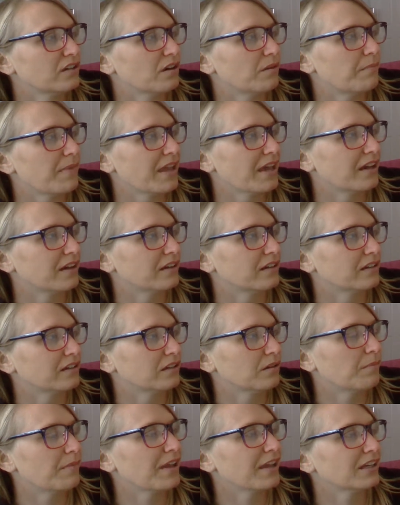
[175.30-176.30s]
command
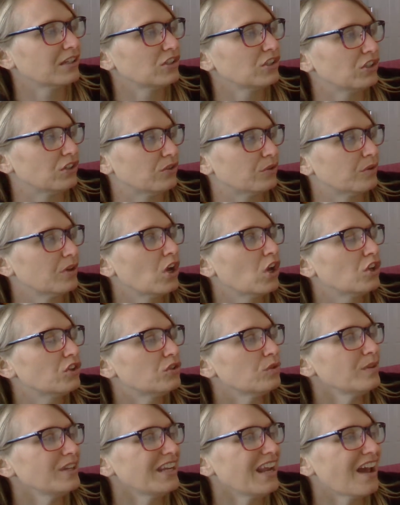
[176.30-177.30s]
command you
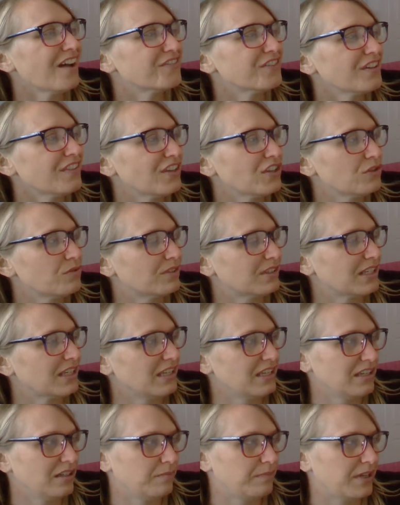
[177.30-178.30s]
to eat everything you
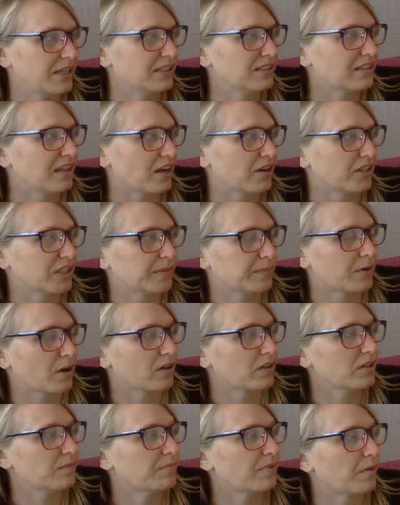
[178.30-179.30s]
see. Eat beets, carrots,
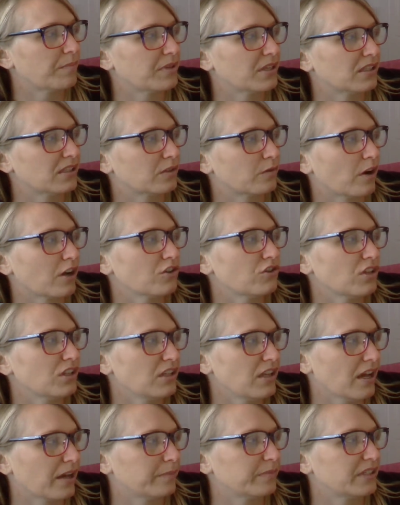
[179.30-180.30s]
broccoli, pumpkin squash,
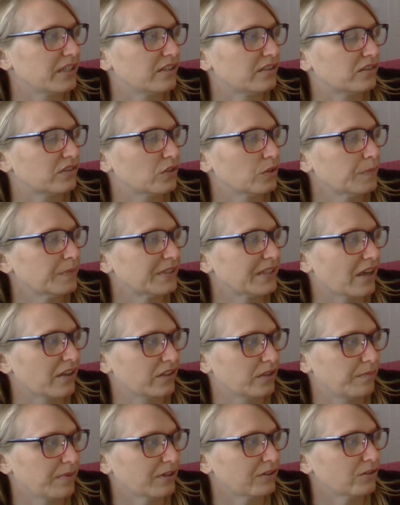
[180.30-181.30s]
and yams. Eat soup, salad,